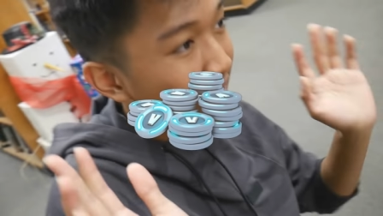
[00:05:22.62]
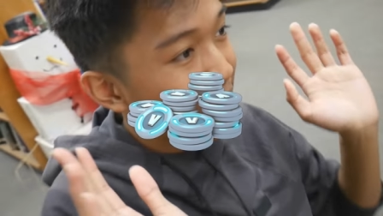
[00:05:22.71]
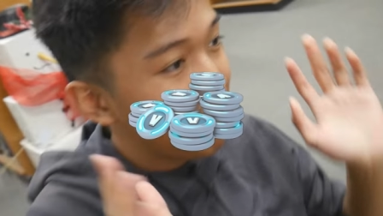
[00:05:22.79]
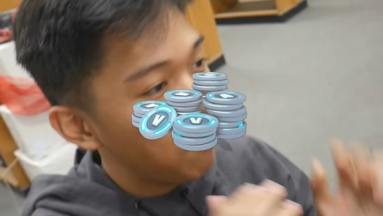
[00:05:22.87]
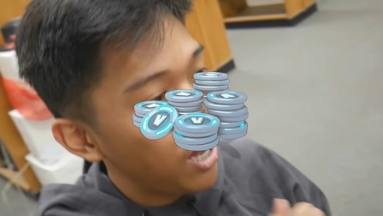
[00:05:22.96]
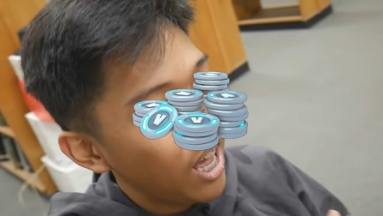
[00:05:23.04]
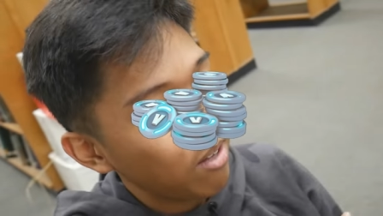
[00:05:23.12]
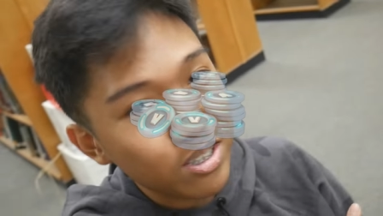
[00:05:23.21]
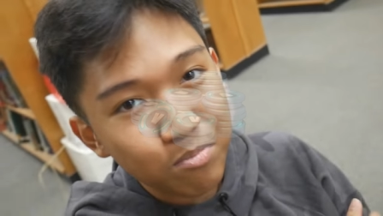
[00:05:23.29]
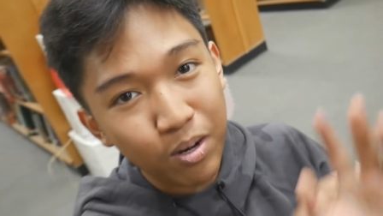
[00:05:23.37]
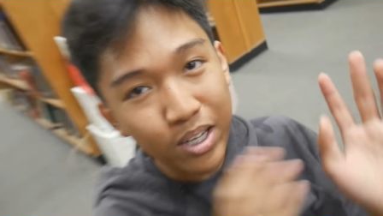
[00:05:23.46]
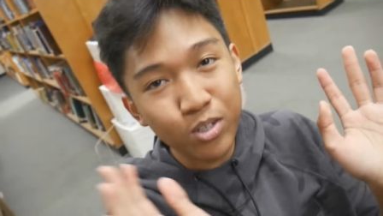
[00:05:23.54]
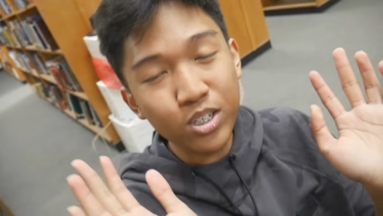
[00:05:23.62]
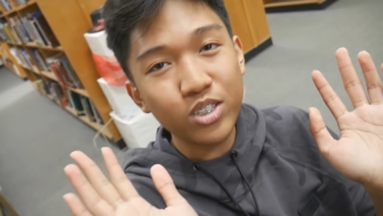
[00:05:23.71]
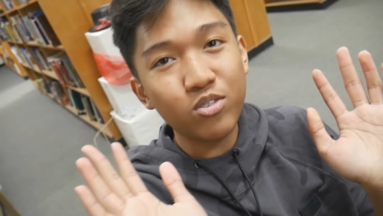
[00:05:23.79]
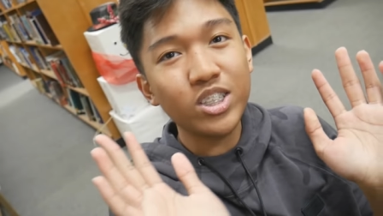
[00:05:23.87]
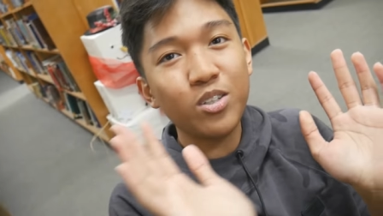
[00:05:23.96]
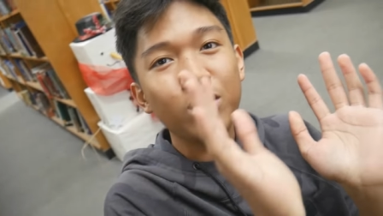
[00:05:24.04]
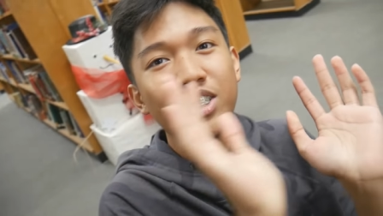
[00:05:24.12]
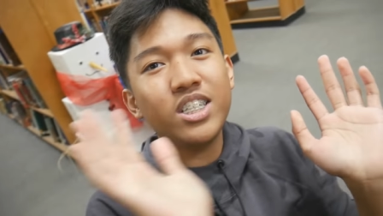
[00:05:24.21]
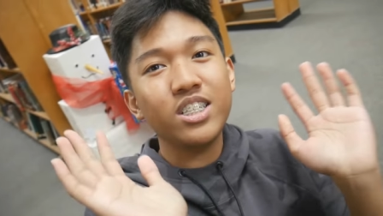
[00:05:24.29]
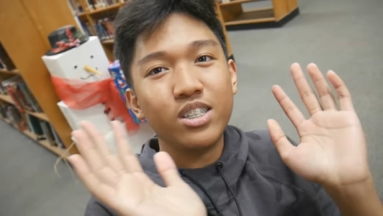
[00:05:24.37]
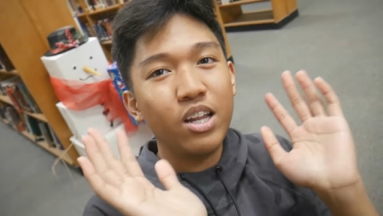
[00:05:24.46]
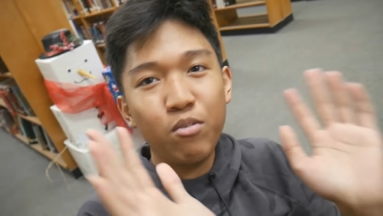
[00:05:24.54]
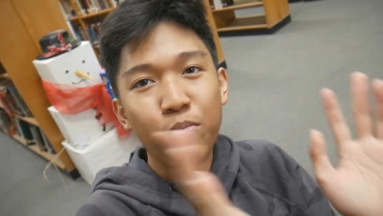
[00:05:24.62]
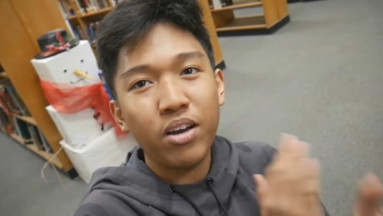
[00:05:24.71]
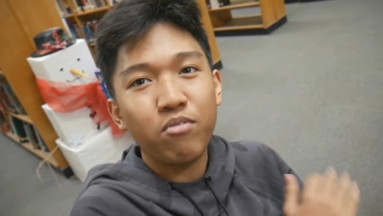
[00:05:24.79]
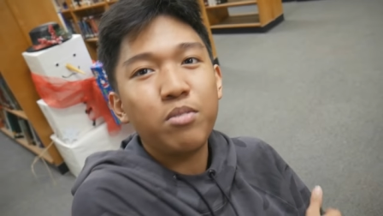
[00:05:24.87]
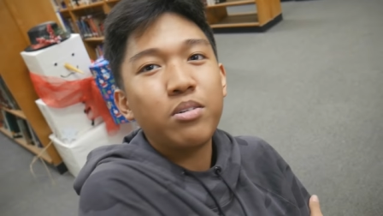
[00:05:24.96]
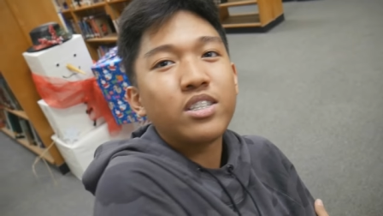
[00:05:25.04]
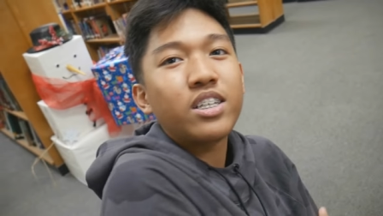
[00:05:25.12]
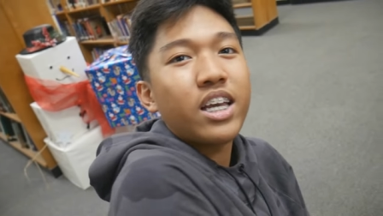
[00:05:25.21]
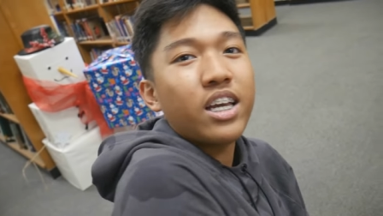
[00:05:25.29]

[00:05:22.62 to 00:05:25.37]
I'm, i my New Year's resolution is never buy V-Bucks